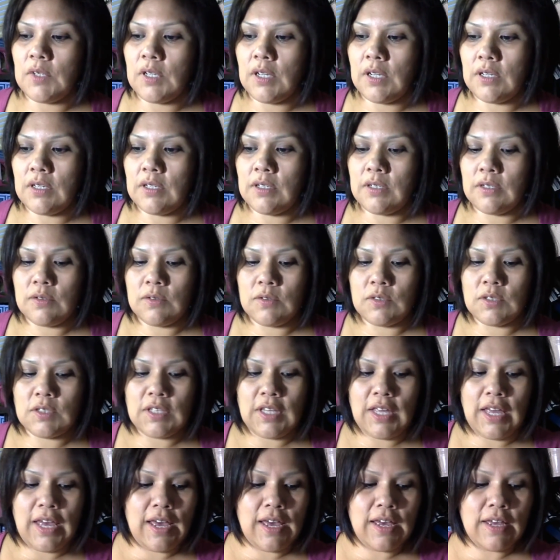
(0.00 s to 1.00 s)
I used
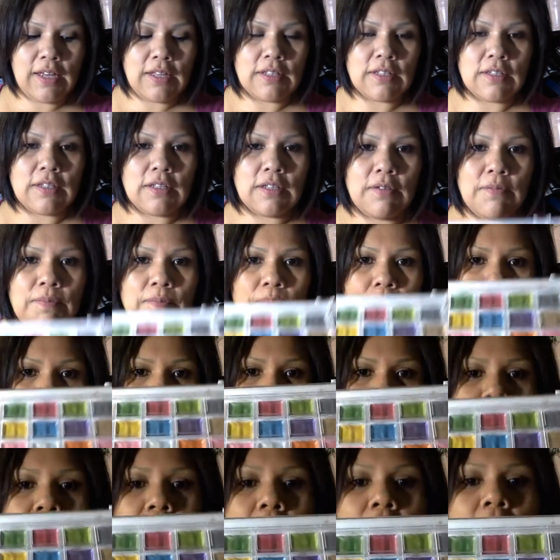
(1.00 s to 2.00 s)
that.
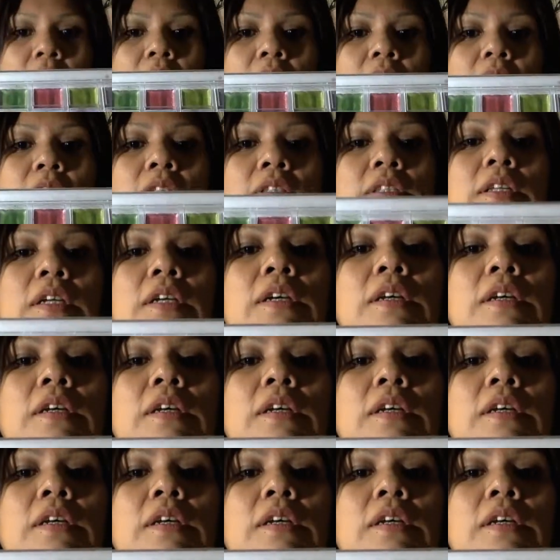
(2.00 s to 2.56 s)
And I used